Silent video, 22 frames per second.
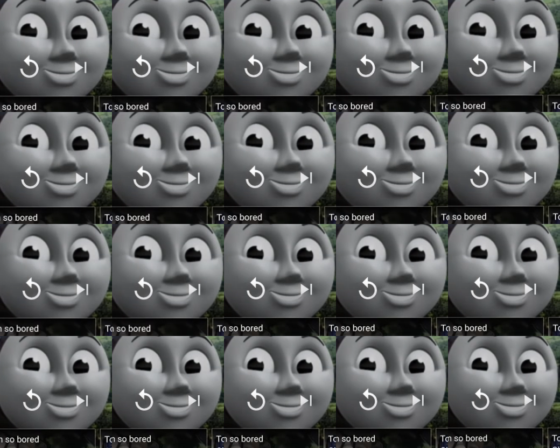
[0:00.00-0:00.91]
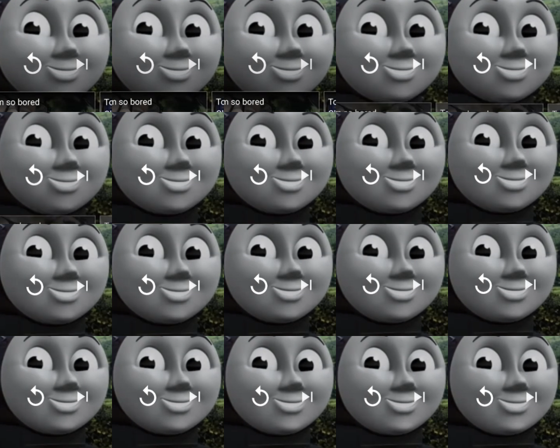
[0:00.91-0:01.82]

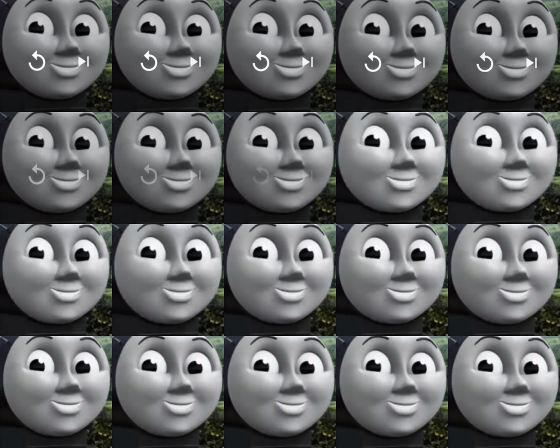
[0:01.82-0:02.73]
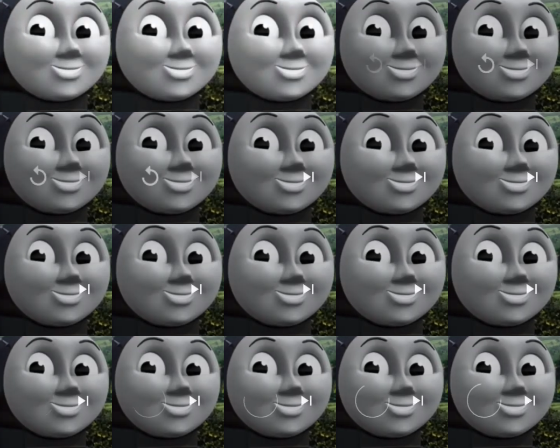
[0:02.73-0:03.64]

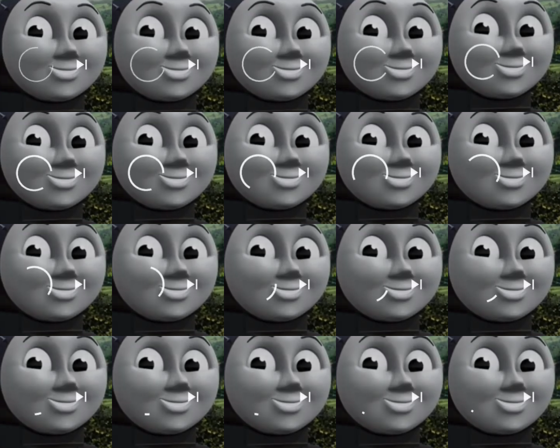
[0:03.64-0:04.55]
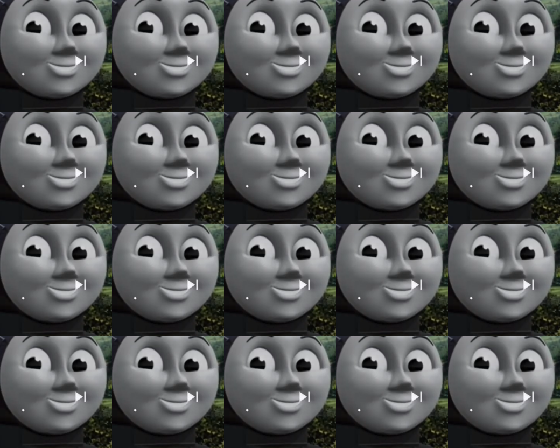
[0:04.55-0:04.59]
Nothing is said.